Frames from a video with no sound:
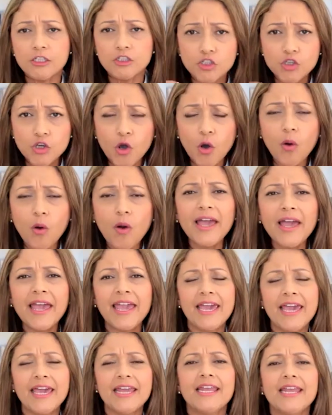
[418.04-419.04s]
go
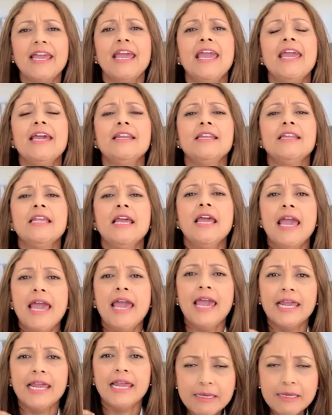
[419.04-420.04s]
ahead and
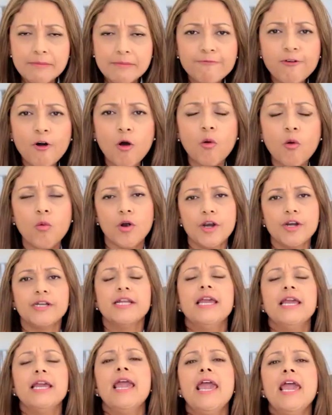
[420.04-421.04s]
leap
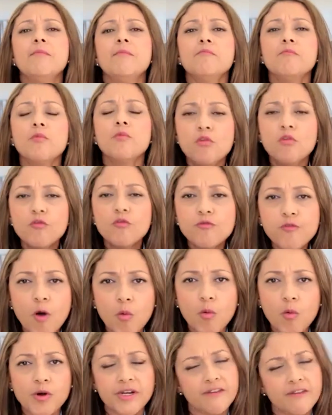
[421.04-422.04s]
forward and move
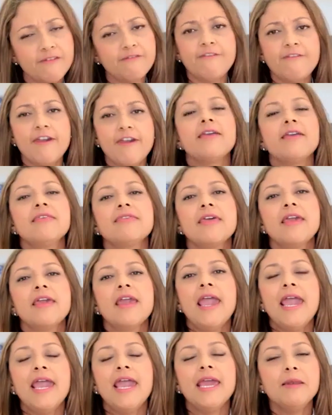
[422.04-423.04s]
forward in faith
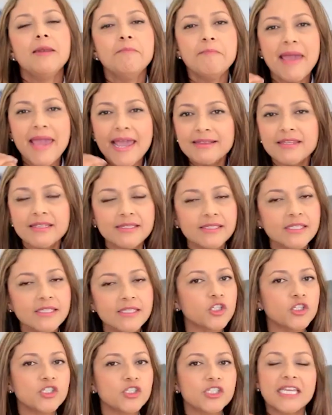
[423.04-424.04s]
and make
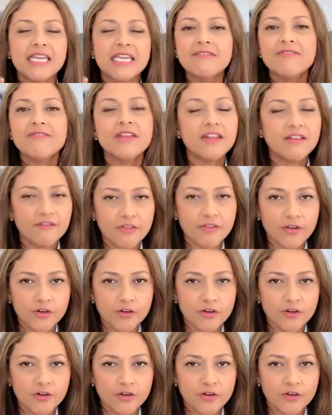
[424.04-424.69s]
decisions, even if they're